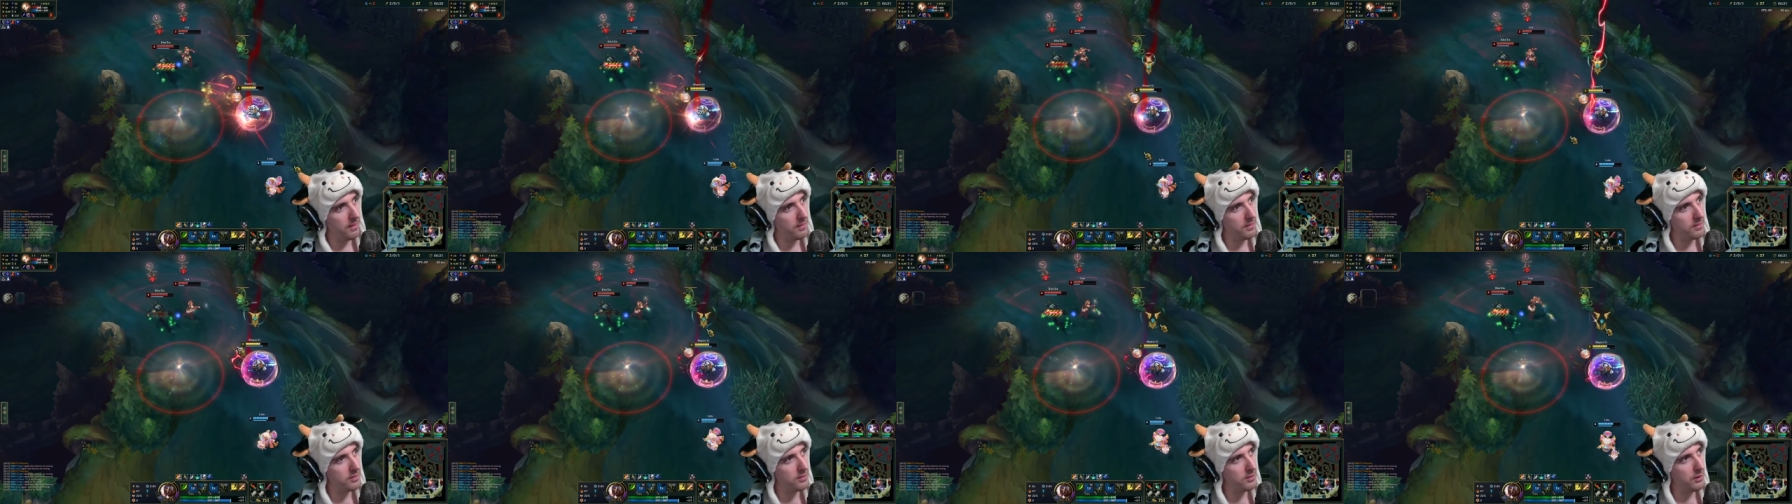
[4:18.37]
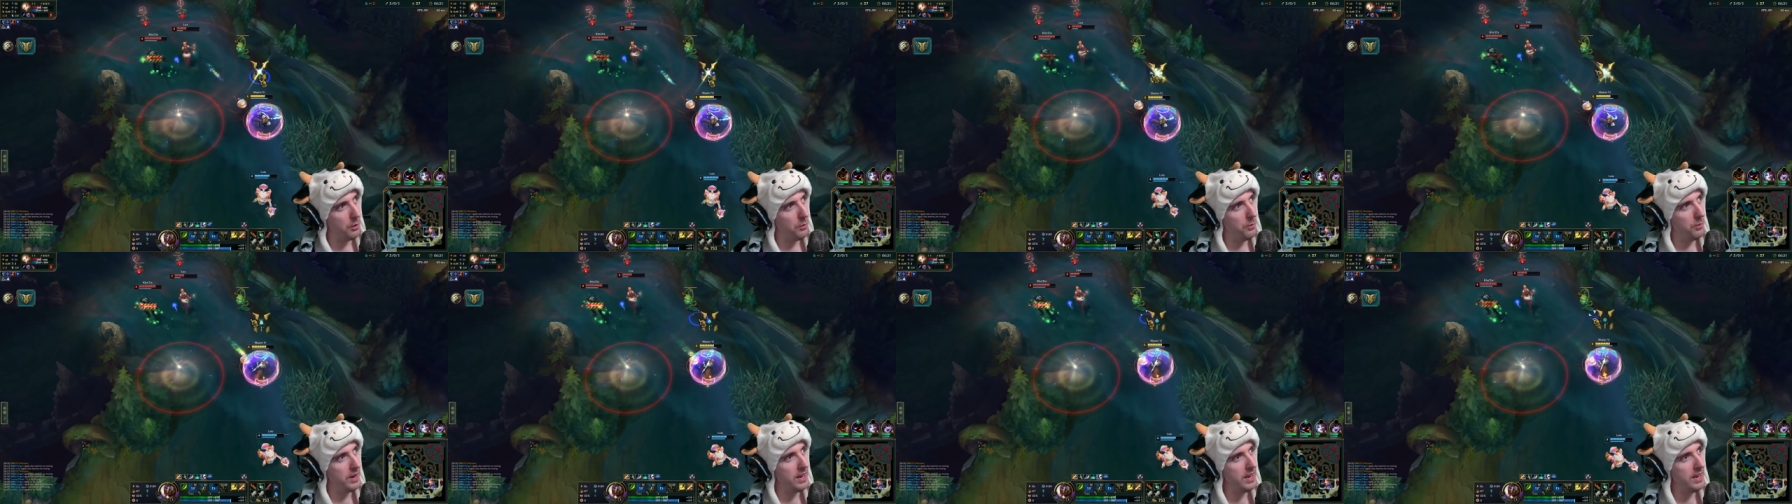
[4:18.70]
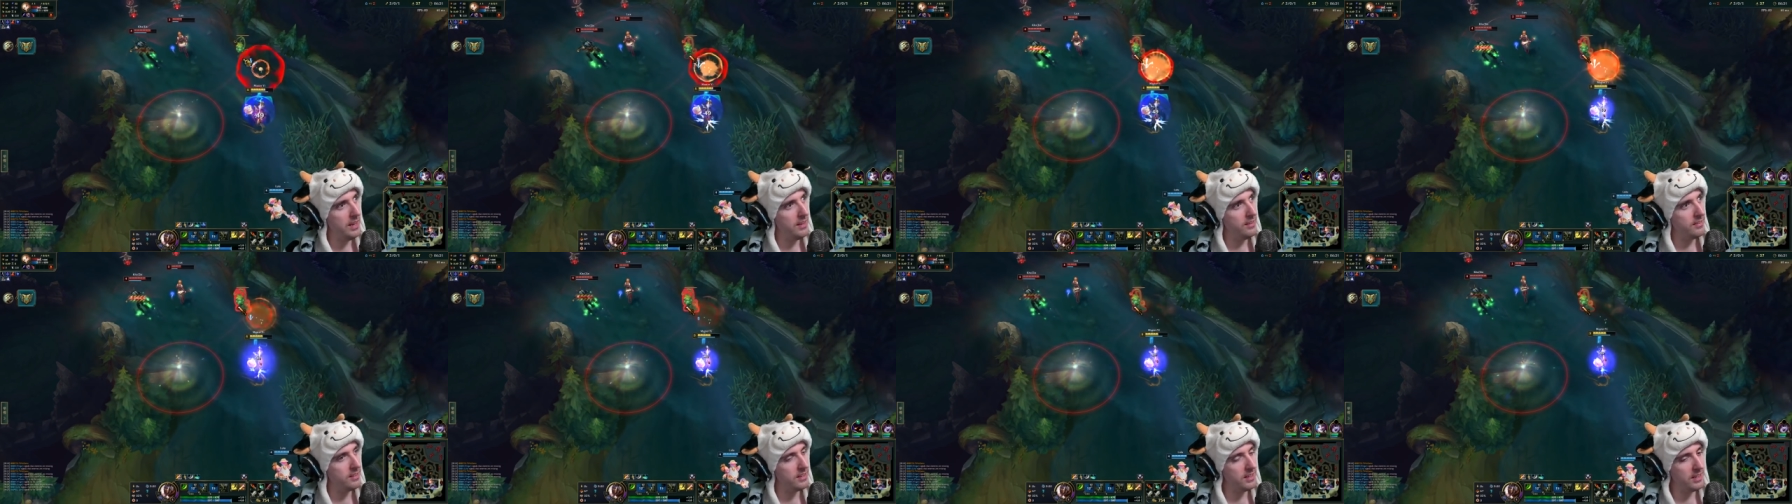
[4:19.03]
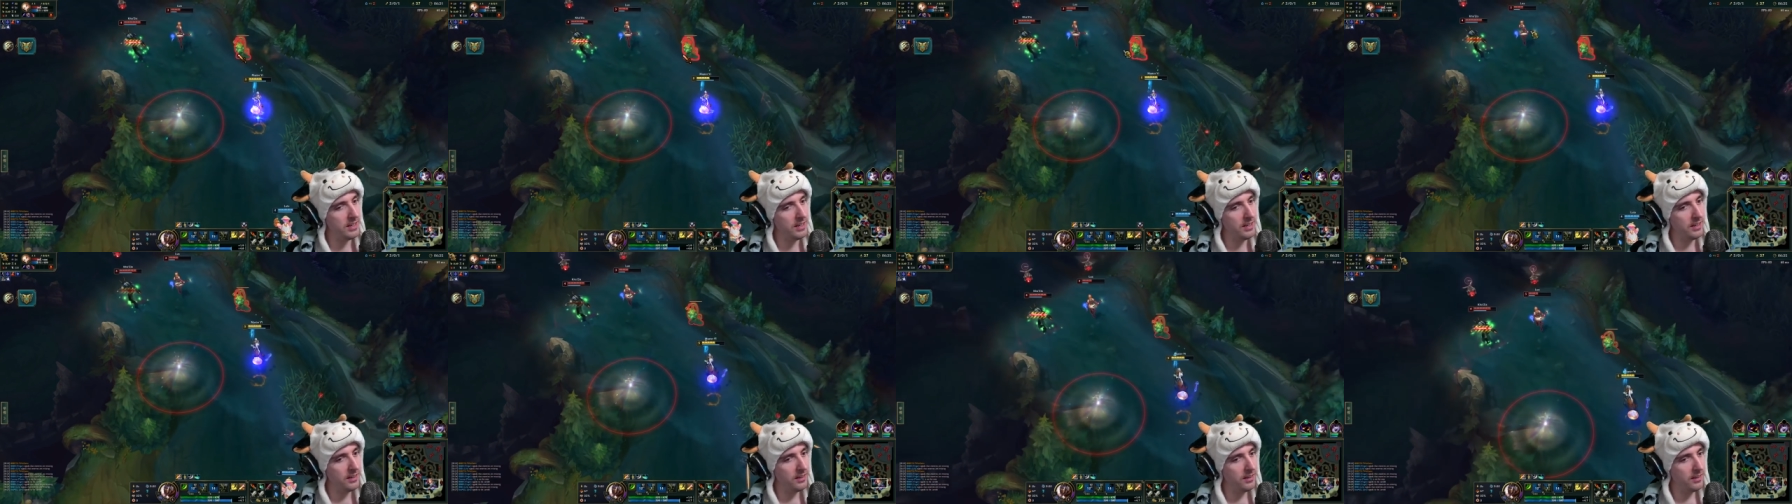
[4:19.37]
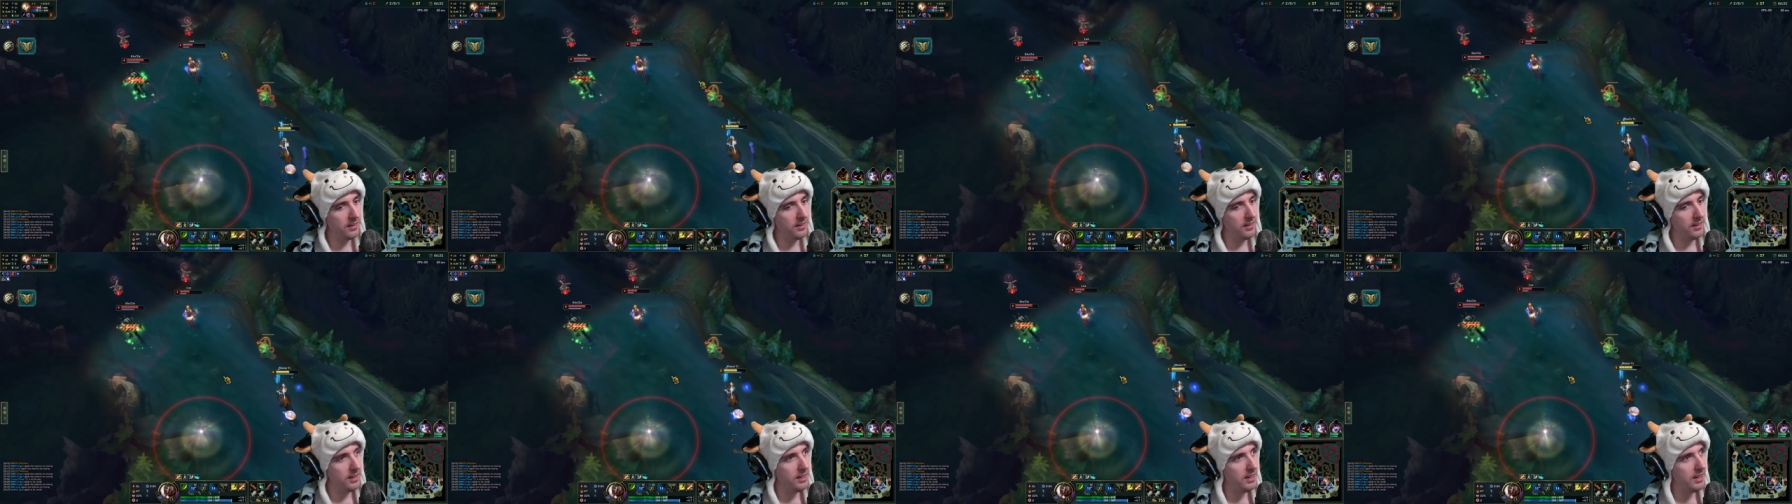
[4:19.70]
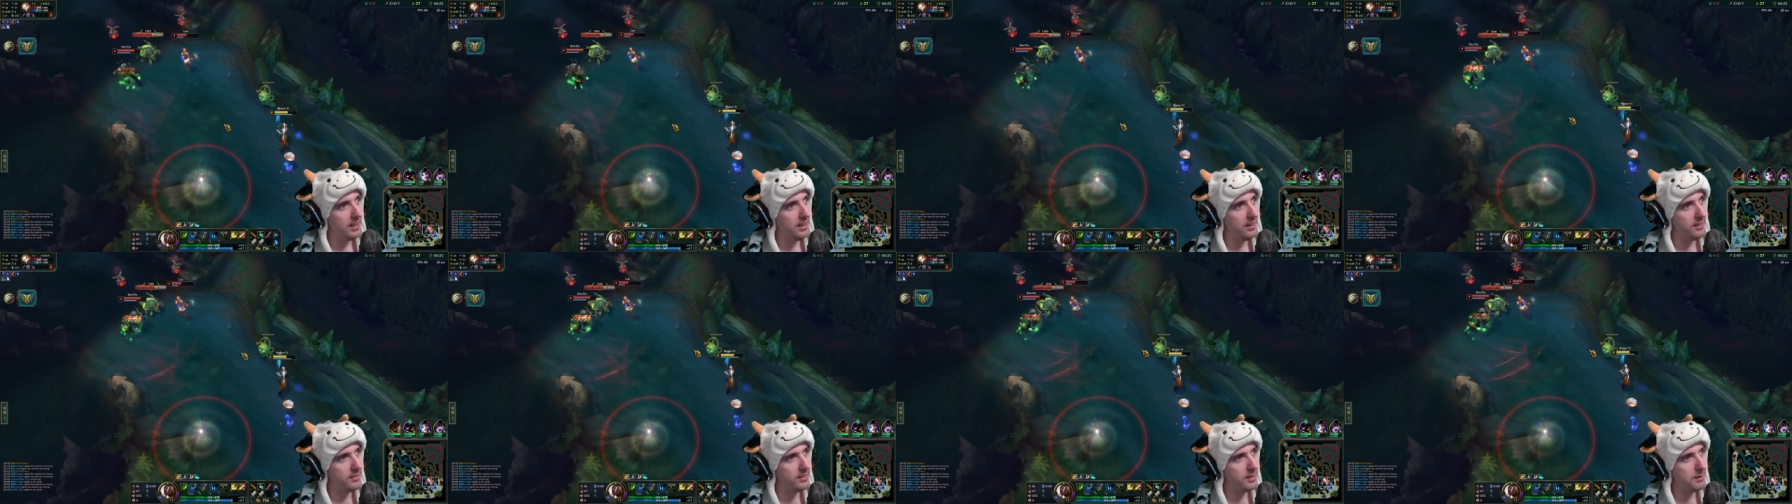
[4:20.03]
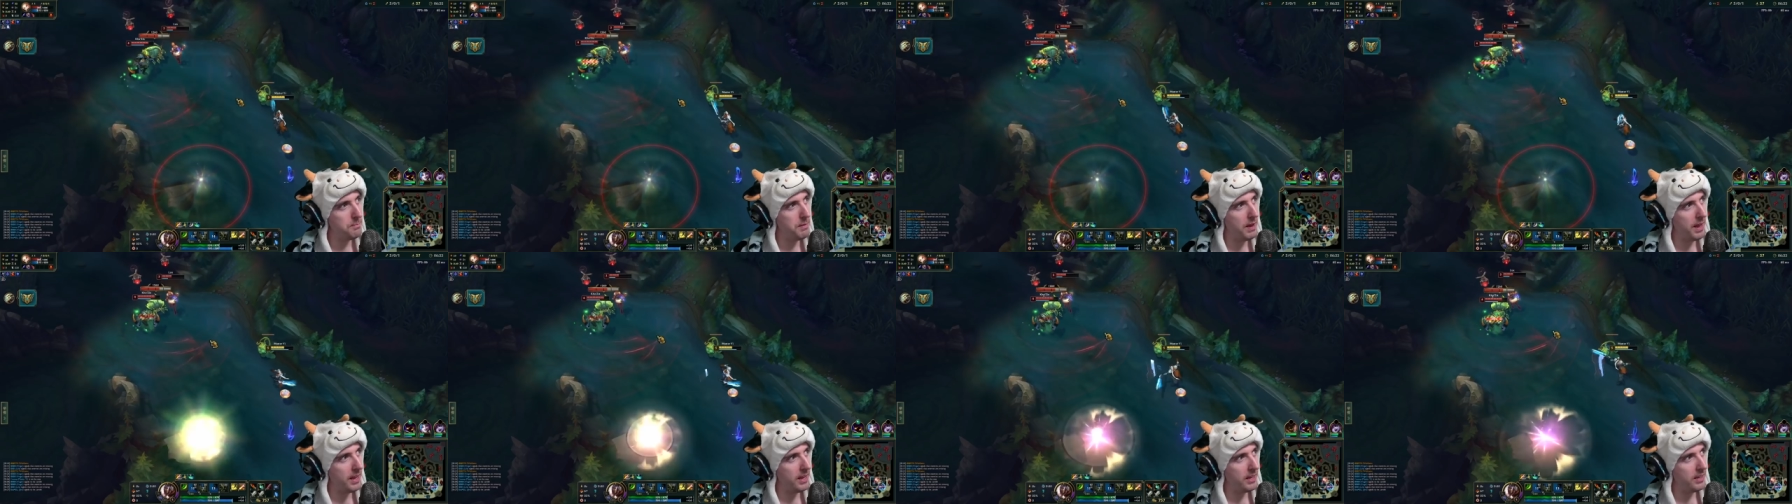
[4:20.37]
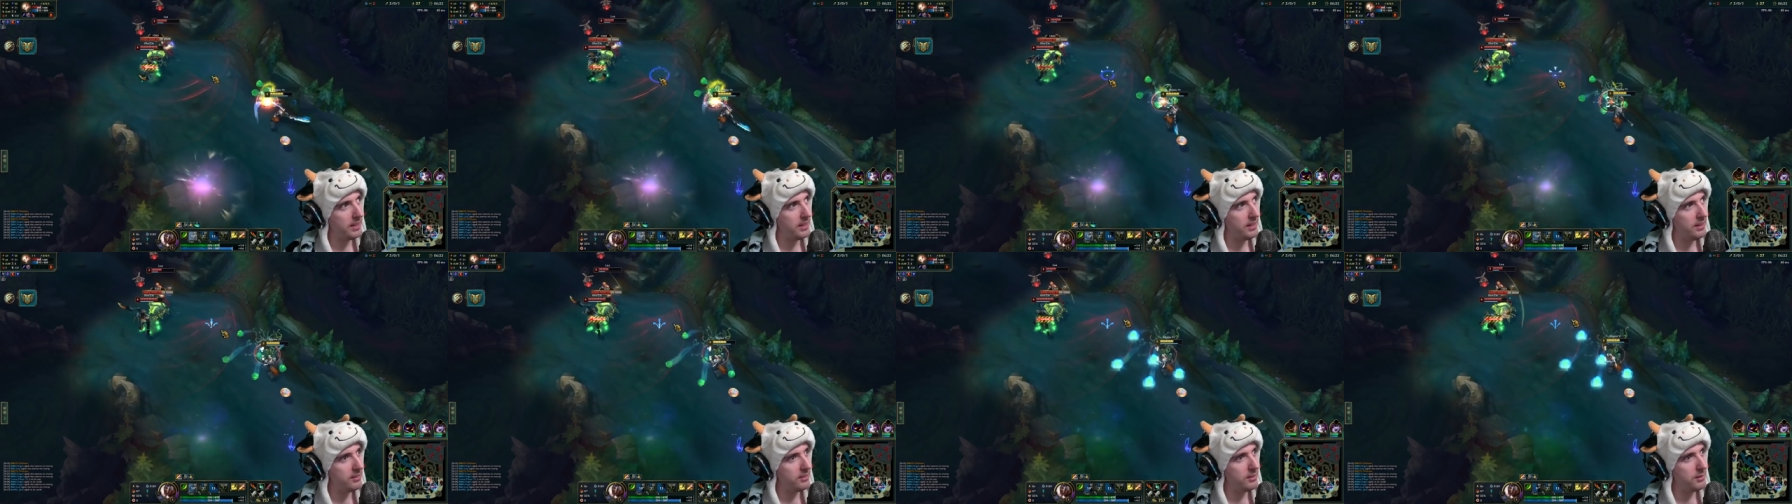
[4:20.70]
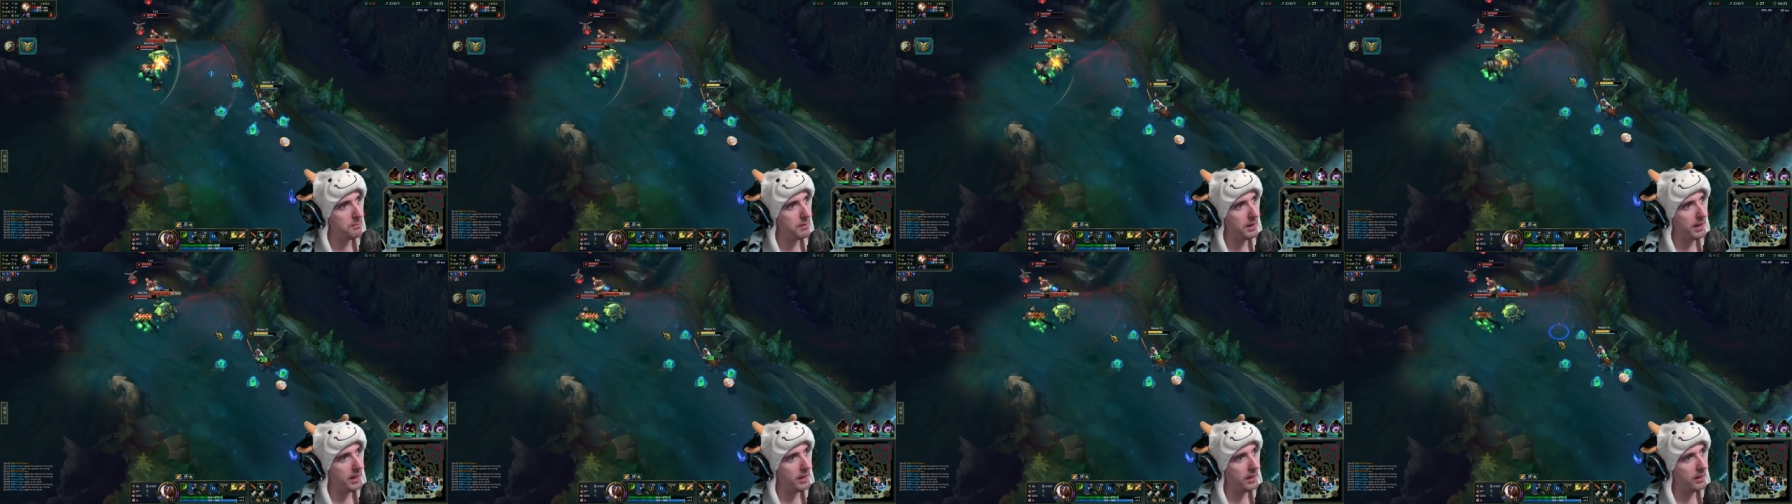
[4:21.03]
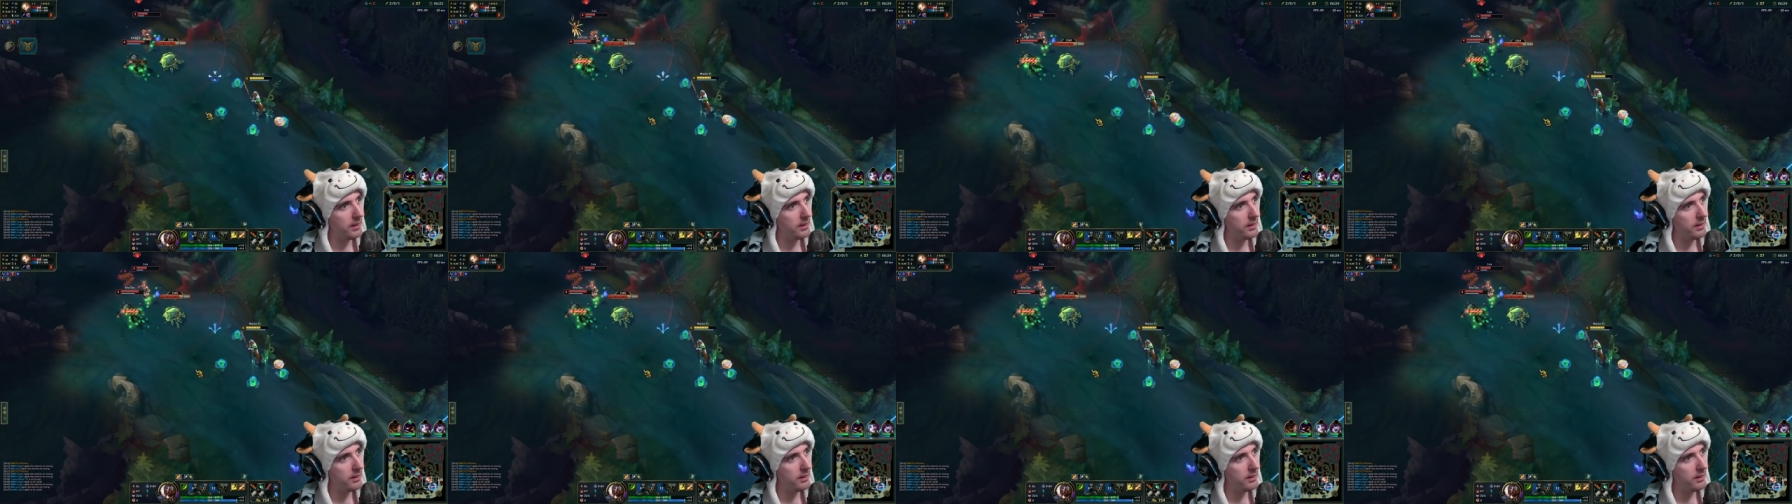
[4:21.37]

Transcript: So easy. Easy bait, easy bait.